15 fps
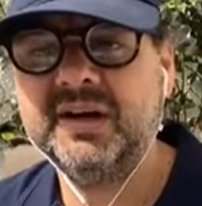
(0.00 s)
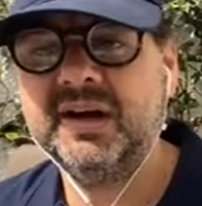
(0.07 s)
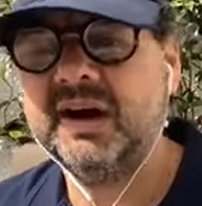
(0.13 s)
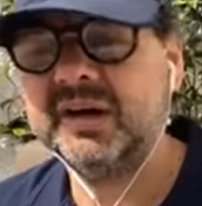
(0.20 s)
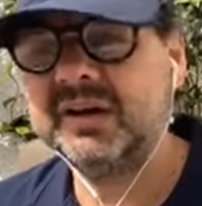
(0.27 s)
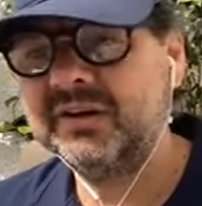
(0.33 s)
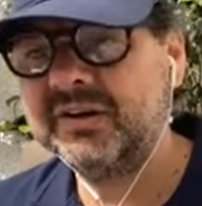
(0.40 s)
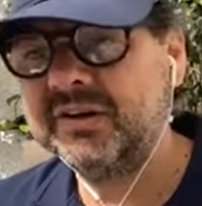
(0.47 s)

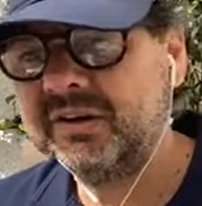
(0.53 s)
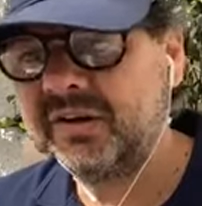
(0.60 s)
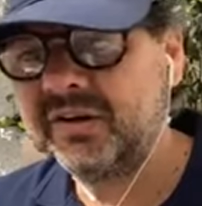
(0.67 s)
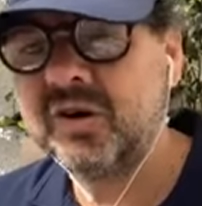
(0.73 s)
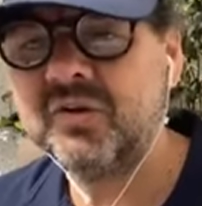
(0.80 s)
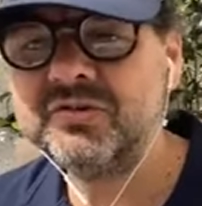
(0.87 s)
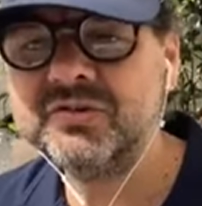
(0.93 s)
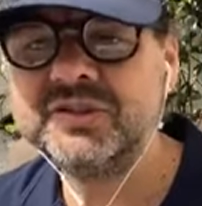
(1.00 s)
I can
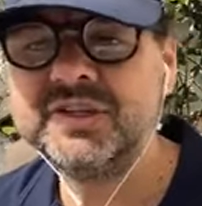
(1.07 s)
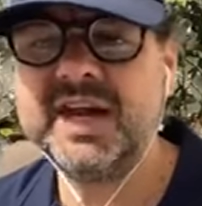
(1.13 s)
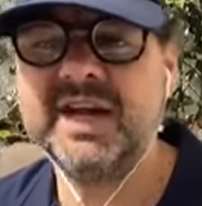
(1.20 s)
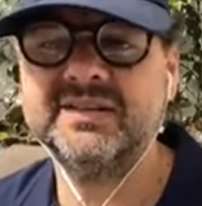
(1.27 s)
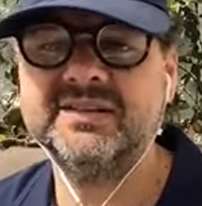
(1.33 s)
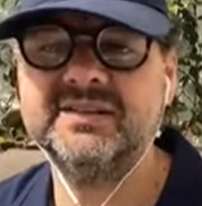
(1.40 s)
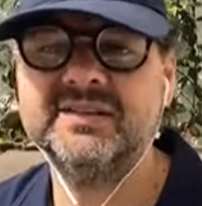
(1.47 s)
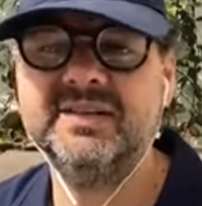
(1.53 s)

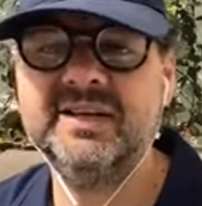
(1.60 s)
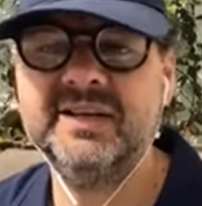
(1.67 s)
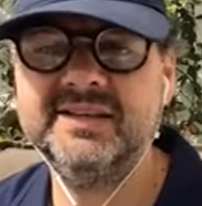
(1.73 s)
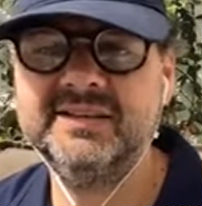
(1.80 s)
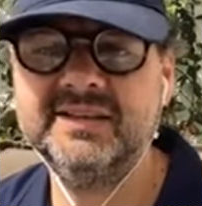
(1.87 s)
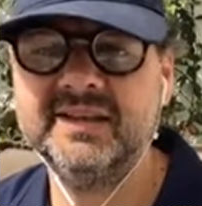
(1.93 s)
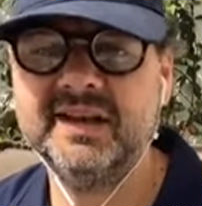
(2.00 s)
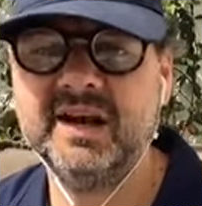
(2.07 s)
contact the
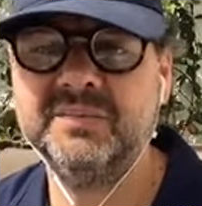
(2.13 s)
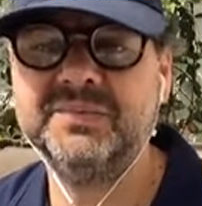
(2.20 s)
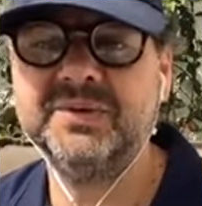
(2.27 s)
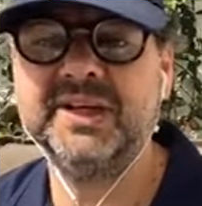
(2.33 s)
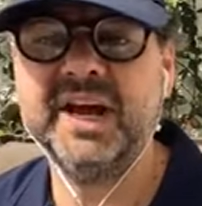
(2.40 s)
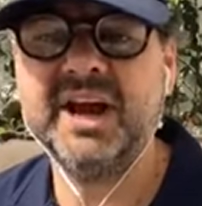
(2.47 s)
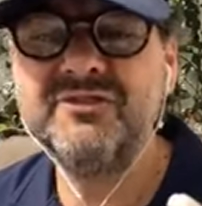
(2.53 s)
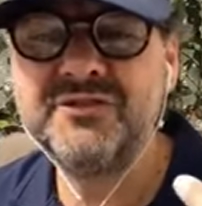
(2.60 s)
leasing
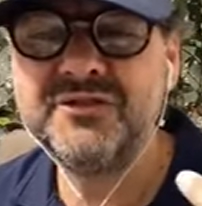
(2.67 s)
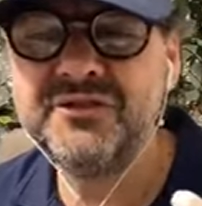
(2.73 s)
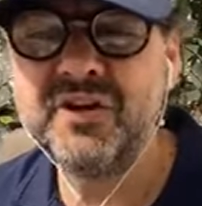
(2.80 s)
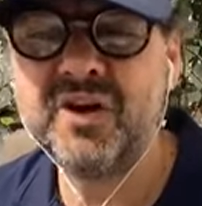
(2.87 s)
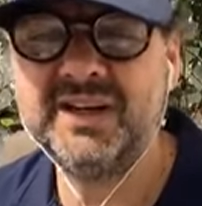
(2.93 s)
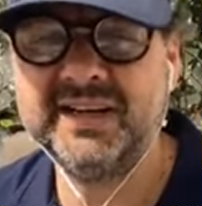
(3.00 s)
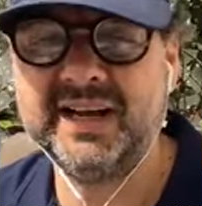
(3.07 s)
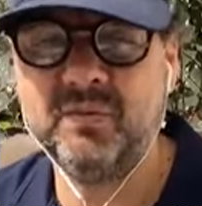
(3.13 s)
company and
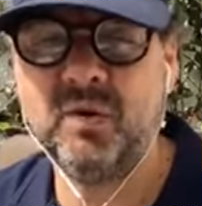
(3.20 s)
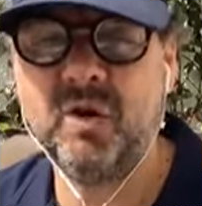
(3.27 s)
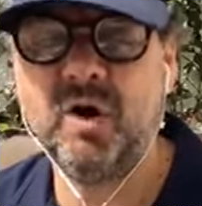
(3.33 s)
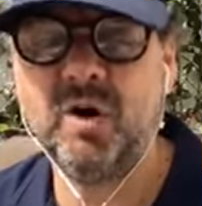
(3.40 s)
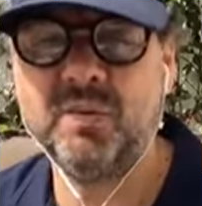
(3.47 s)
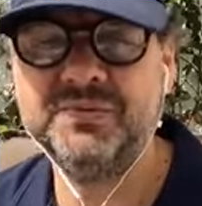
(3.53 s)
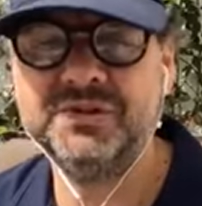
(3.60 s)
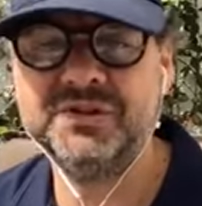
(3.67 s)
find out what
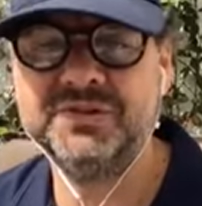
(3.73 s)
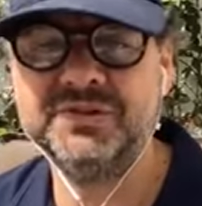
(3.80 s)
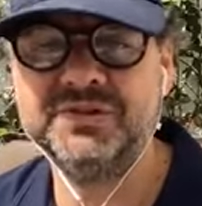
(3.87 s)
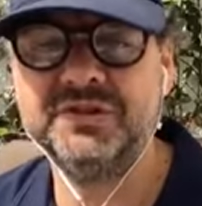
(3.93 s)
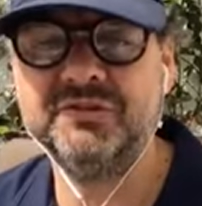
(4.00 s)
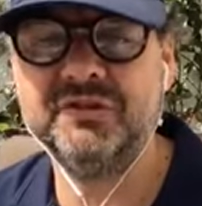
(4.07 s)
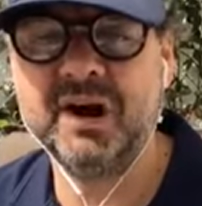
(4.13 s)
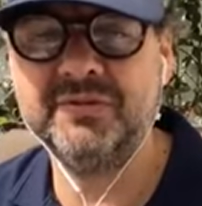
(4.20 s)
options
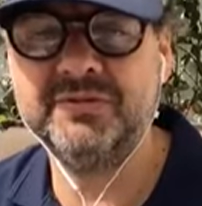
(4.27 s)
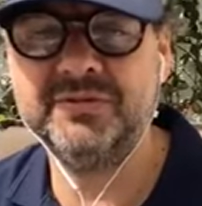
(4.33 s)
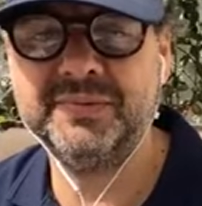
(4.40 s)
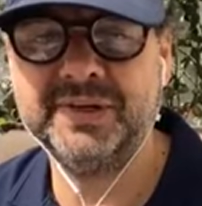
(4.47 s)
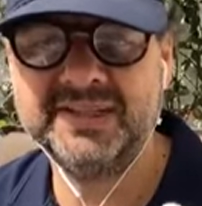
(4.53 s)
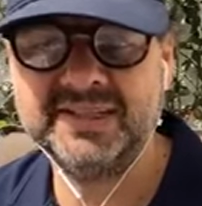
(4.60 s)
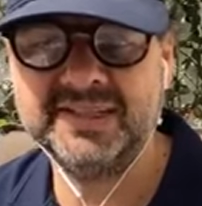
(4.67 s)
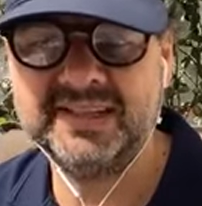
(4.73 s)
there are for
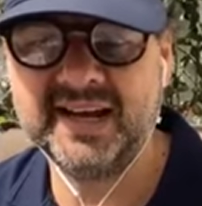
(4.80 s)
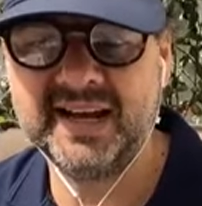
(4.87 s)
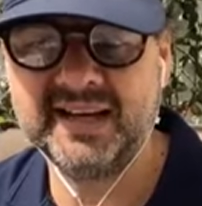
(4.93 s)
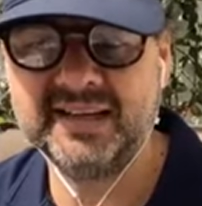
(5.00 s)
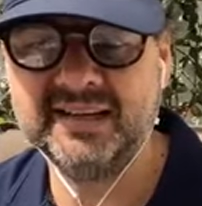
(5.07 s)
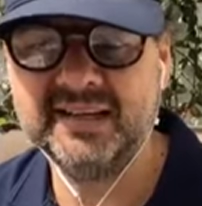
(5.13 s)
me today.